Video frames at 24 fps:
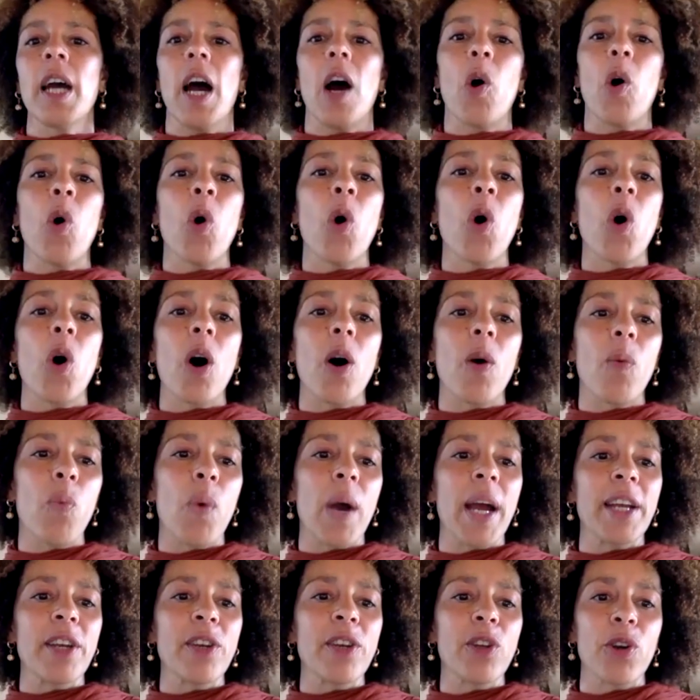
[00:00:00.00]
or
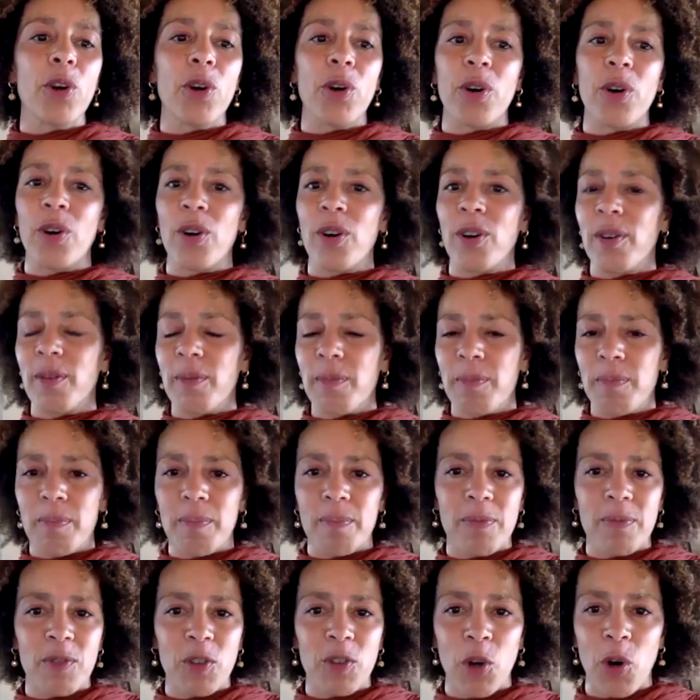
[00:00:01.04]
when your
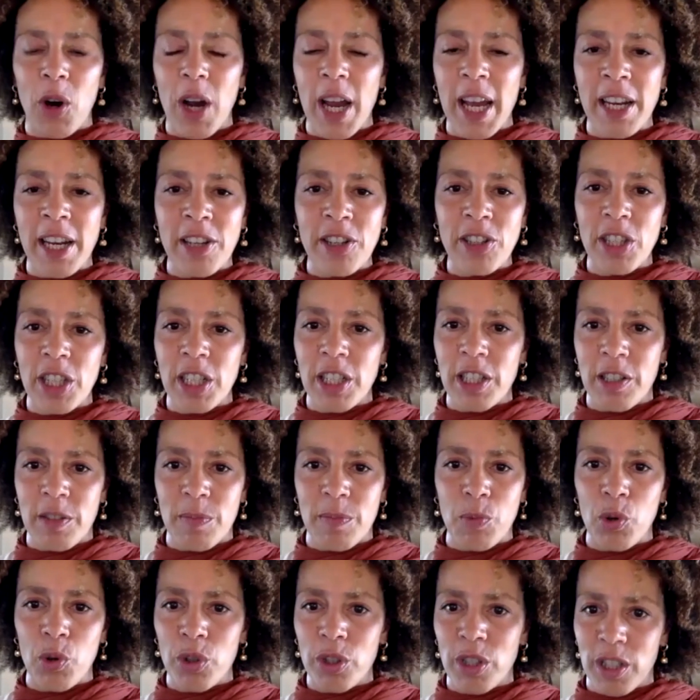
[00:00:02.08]
energy is
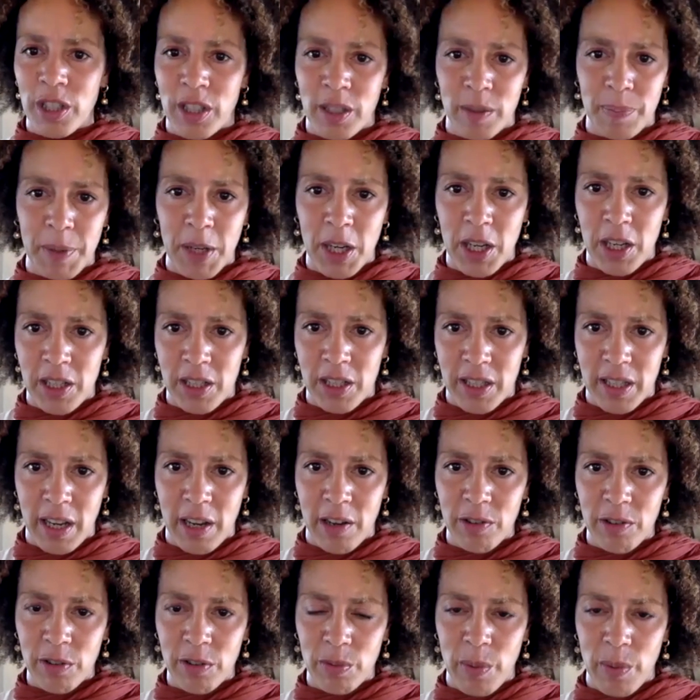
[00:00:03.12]
more dispersed
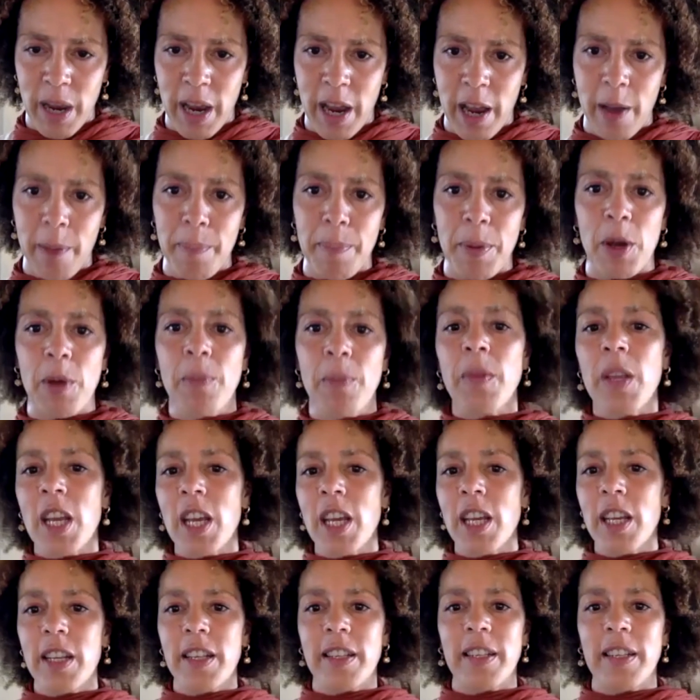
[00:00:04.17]
elsewhere. But
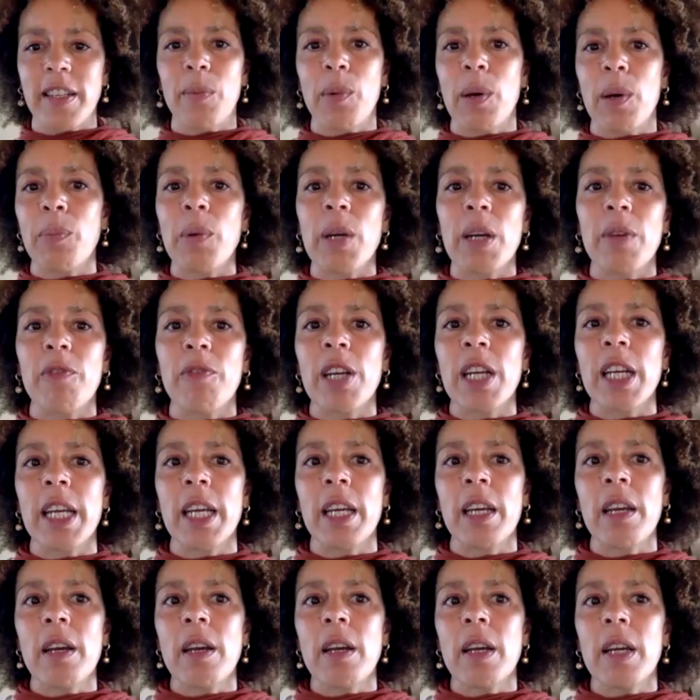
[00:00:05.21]
you see, when we
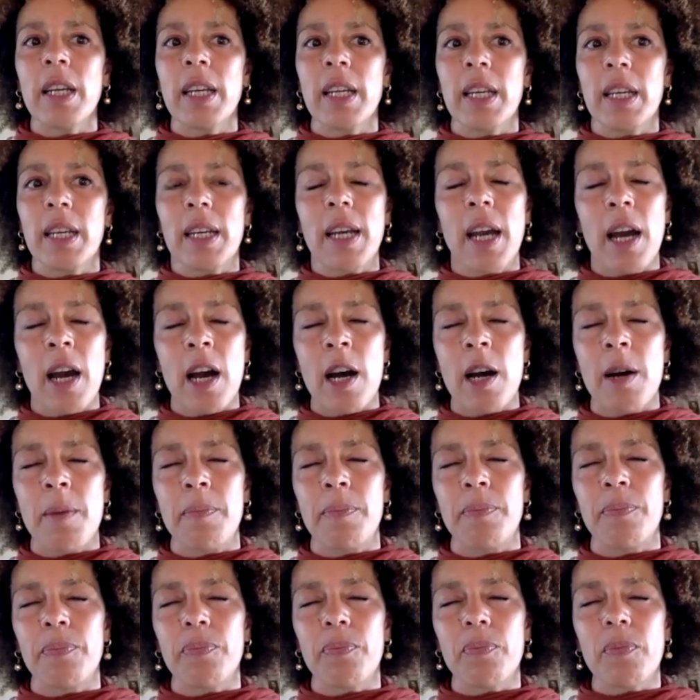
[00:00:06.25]
really
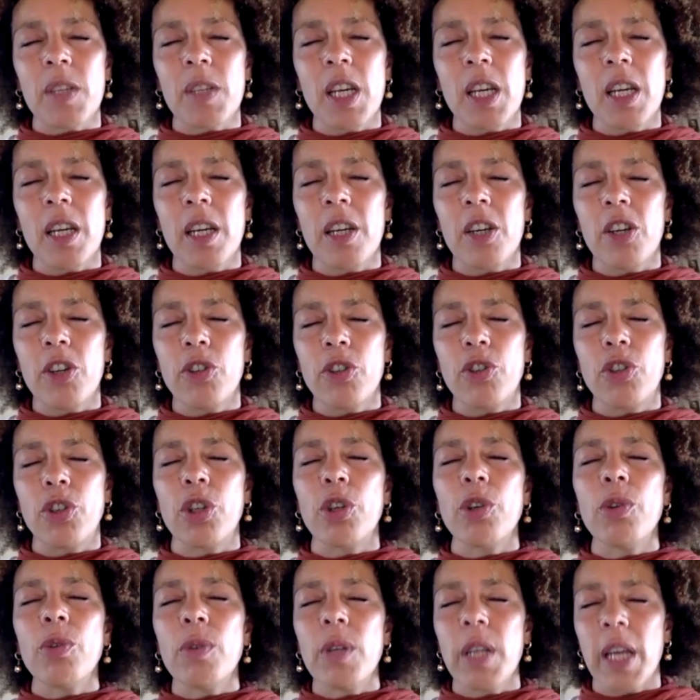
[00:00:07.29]

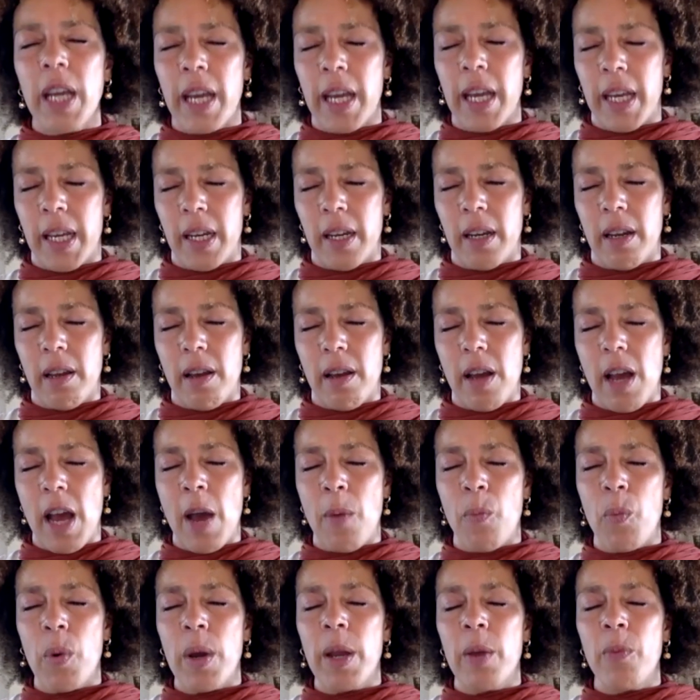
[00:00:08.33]
tune in
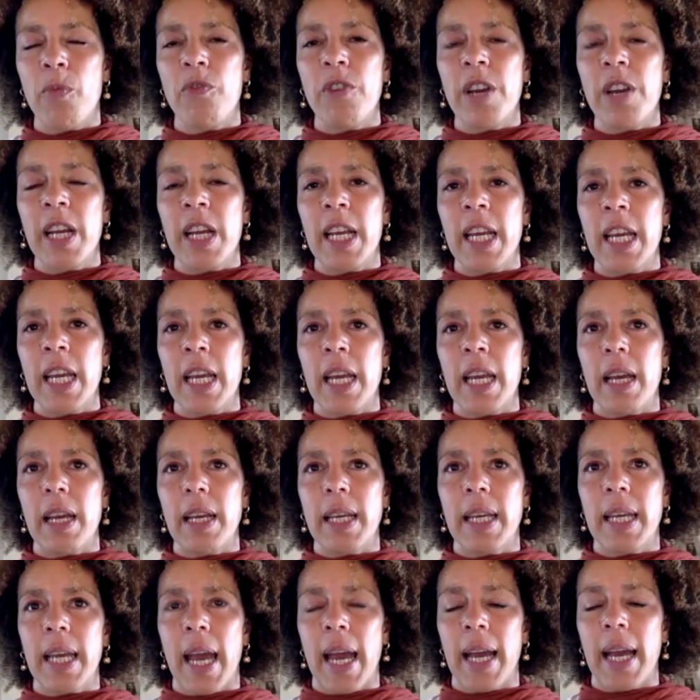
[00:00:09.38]
and we really
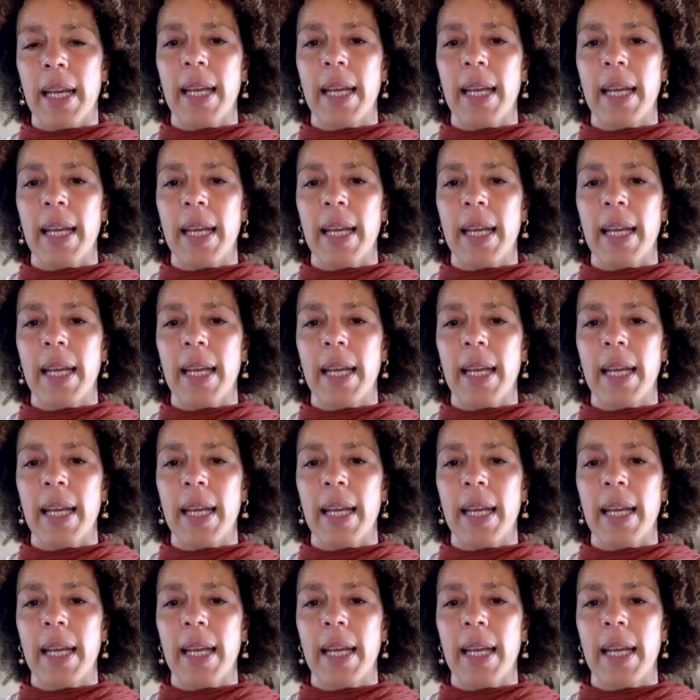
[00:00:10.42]
get